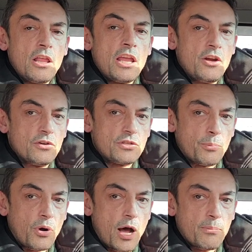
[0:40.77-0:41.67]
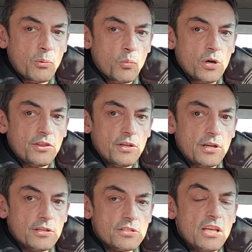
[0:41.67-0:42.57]
Here's the problem with
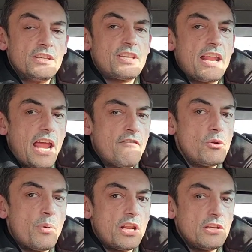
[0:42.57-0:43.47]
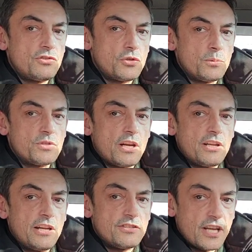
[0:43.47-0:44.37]
it is that everybody assumes that
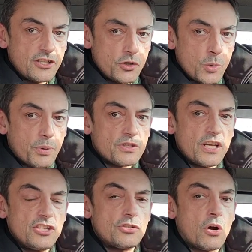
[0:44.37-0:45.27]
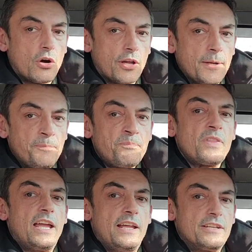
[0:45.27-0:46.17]
it is a 2% target.
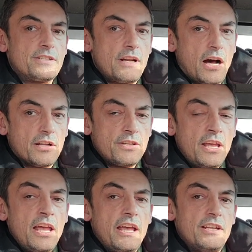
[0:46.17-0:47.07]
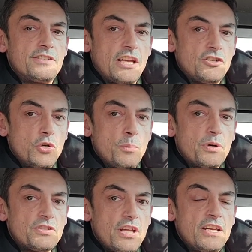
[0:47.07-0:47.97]
It is not. It is a
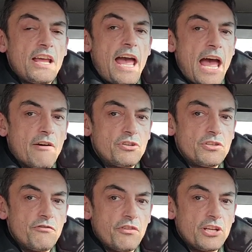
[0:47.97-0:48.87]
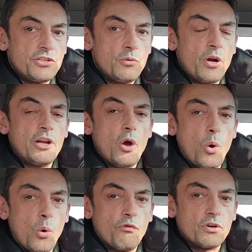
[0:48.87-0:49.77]
2% average inflation rate
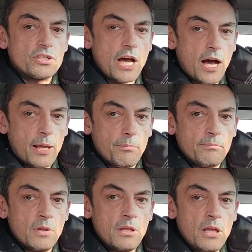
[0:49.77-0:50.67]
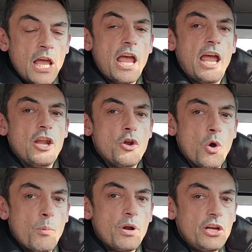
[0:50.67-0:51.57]
over time. And
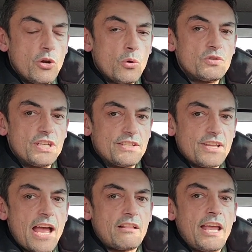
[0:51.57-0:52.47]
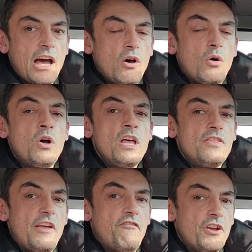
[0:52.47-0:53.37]
nobody knows exactly how
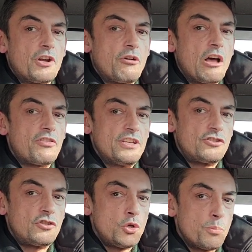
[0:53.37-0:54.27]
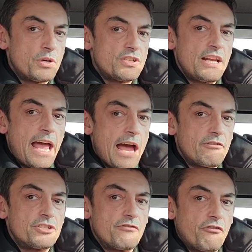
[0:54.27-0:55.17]
they figure out this 2%
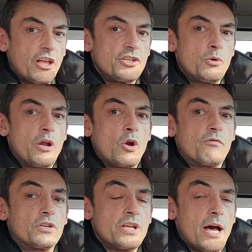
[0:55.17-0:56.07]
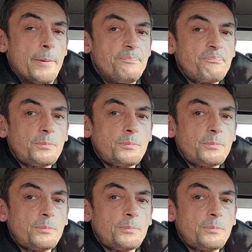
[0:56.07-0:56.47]
average inflation rate over time.